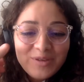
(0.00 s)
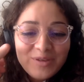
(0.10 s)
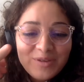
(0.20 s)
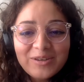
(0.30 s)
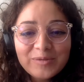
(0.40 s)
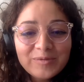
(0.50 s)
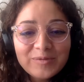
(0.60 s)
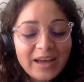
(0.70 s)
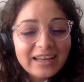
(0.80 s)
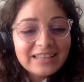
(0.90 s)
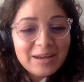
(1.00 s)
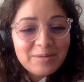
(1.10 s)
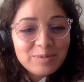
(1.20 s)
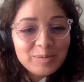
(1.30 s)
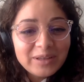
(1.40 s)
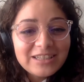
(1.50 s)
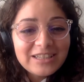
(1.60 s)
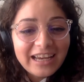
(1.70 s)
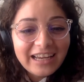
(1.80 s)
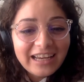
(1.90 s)
you can type them on the
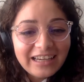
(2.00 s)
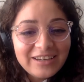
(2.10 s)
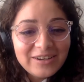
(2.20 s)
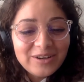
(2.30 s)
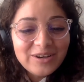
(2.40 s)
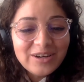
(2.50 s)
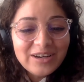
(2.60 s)
chat here.